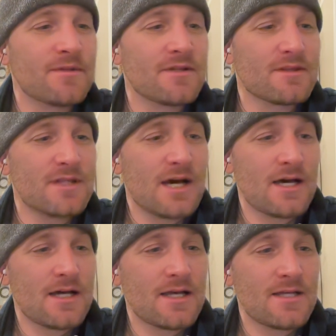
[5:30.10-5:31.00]

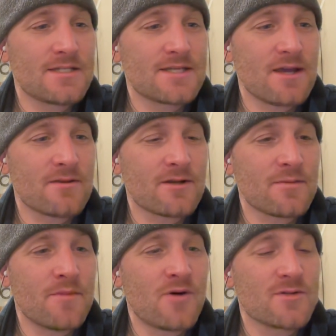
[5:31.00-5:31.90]
The
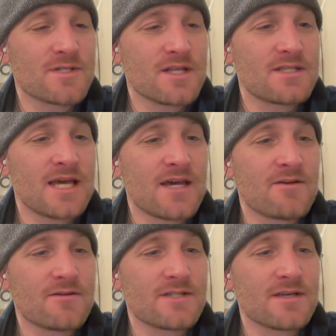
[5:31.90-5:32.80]
southernmost
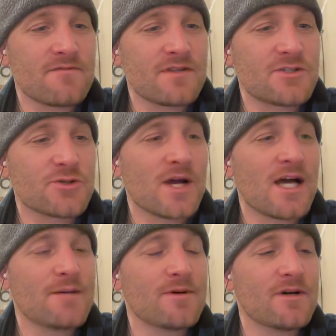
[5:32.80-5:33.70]
towns of the
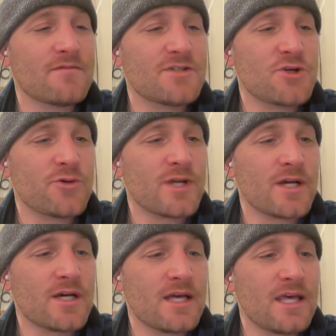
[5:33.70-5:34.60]
tribe of
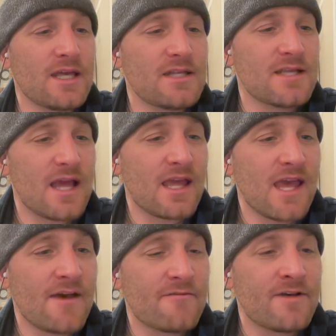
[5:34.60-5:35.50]
Judah in
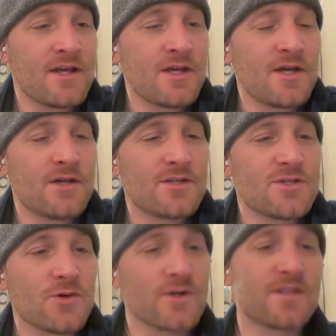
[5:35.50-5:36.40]
Negev
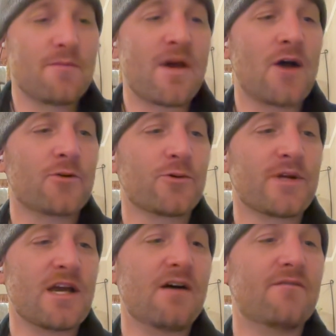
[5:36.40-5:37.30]
toward the
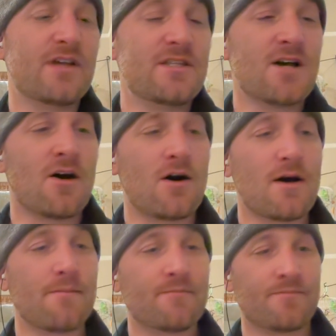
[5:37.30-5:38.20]
boundary of
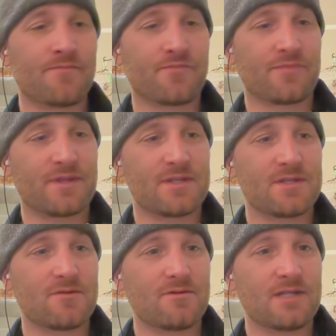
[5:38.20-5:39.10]
Edom. So
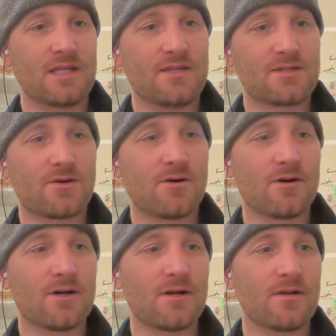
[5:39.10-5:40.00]
these
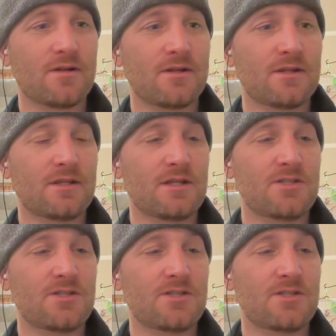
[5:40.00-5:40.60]
are the